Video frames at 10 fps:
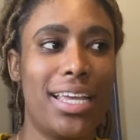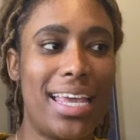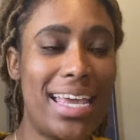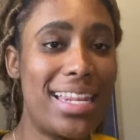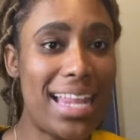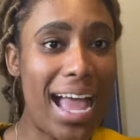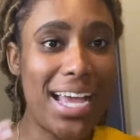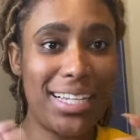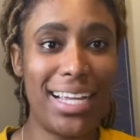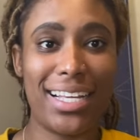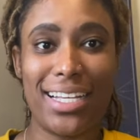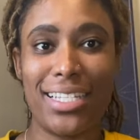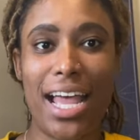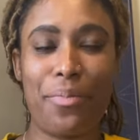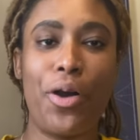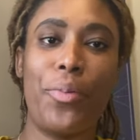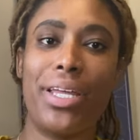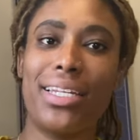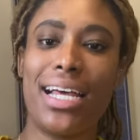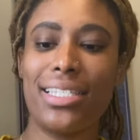in that like exact
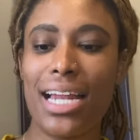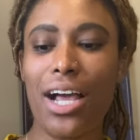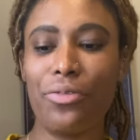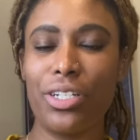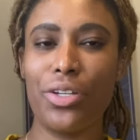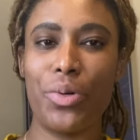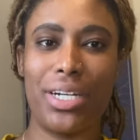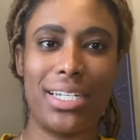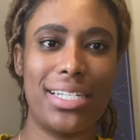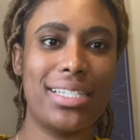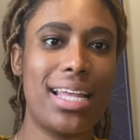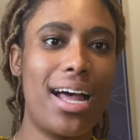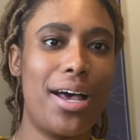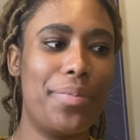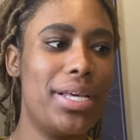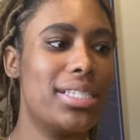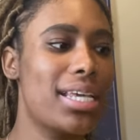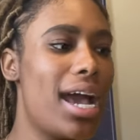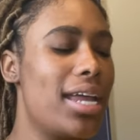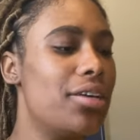moment. That's not really what it is. It's
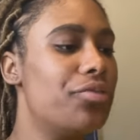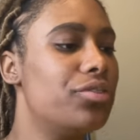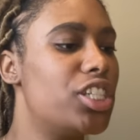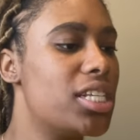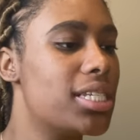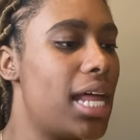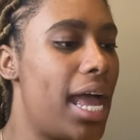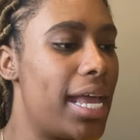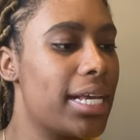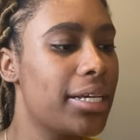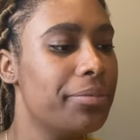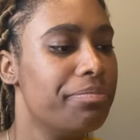kind of just like